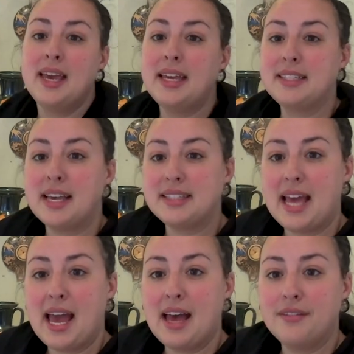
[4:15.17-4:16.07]
It does
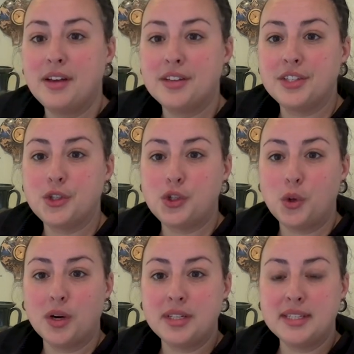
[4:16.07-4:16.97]
have a
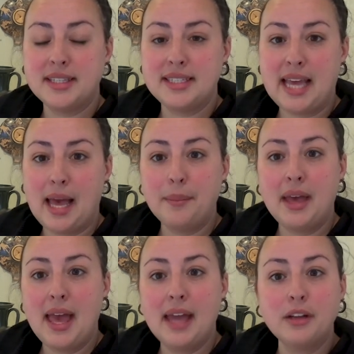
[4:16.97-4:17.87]
short
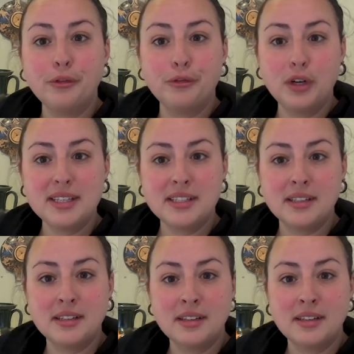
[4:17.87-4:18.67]
stem and a foot,